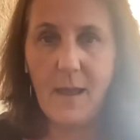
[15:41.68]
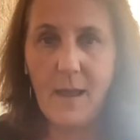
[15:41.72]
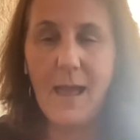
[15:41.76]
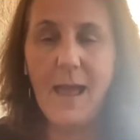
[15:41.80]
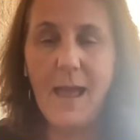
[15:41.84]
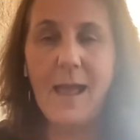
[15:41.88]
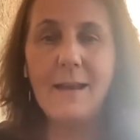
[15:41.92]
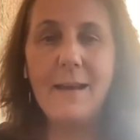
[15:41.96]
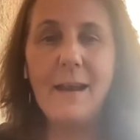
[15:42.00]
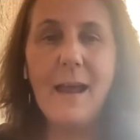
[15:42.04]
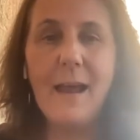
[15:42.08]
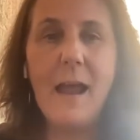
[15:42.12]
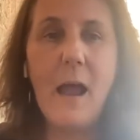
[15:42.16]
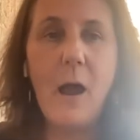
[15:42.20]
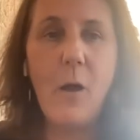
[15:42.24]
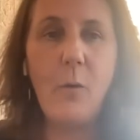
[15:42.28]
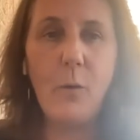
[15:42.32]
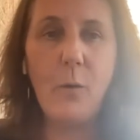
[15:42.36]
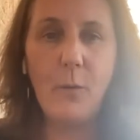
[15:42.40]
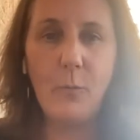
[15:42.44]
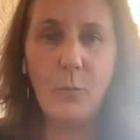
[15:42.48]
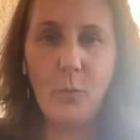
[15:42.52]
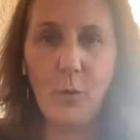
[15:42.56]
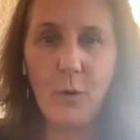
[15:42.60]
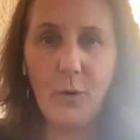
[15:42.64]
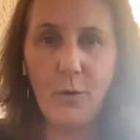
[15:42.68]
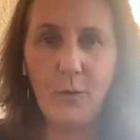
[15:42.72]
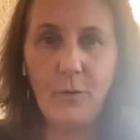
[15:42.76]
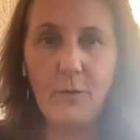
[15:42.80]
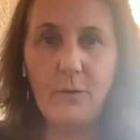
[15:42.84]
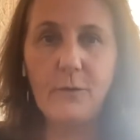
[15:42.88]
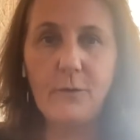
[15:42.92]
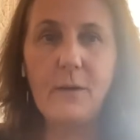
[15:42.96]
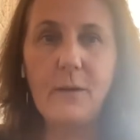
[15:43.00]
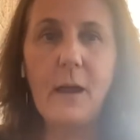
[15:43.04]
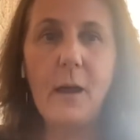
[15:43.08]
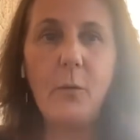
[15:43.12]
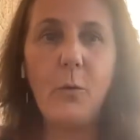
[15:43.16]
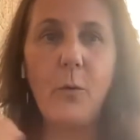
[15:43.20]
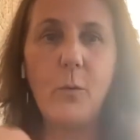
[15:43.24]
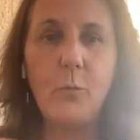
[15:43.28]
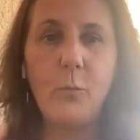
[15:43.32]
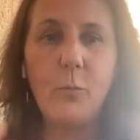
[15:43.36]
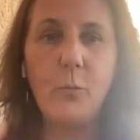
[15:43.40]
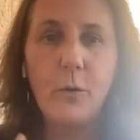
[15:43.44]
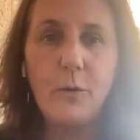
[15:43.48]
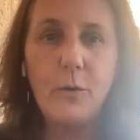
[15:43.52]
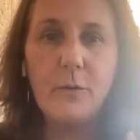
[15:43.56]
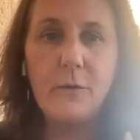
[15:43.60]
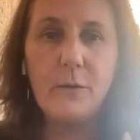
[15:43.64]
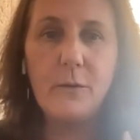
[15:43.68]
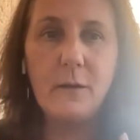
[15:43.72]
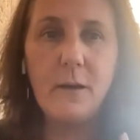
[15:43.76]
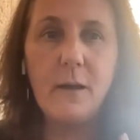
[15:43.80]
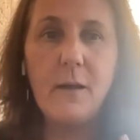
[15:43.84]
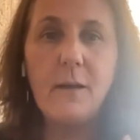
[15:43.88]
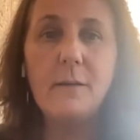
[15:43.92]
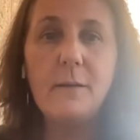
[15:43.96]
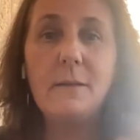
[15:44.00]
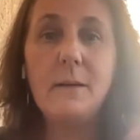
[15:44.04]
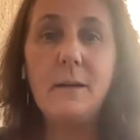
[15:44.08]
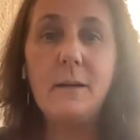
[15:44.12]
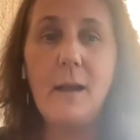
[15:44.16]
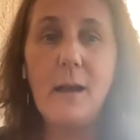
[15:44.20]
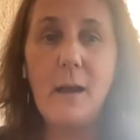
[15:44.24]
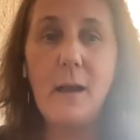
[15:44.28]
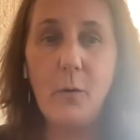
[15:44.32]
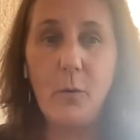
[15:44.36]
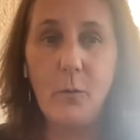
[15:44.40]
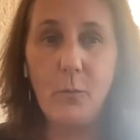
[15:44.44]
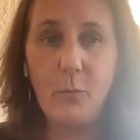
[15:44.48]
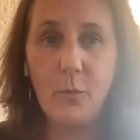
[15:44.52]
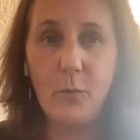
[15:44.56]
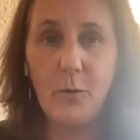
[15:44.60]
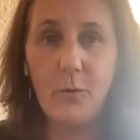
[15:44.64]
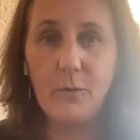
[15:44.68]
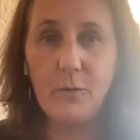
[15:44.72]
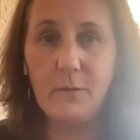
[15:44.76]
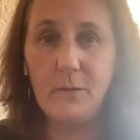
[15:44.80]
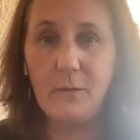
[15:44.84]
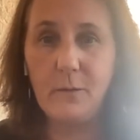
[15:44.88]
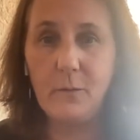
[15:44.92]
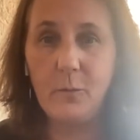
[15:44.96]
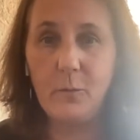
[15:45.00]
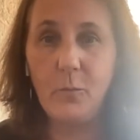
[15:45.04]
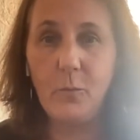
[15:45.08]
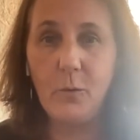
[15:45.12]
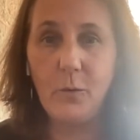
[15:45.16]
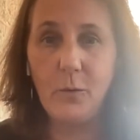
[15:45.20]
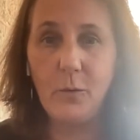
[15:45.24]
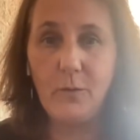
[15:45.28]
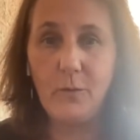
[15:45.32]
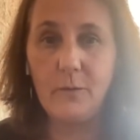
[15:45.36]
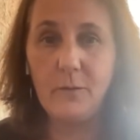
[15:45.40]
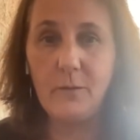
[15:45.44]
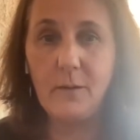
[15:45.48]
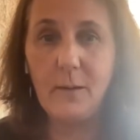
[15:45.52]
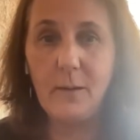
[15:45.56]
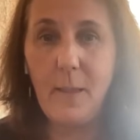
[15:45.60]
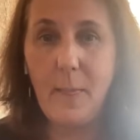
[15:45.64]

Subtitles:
and how it works in us and how it works in the world.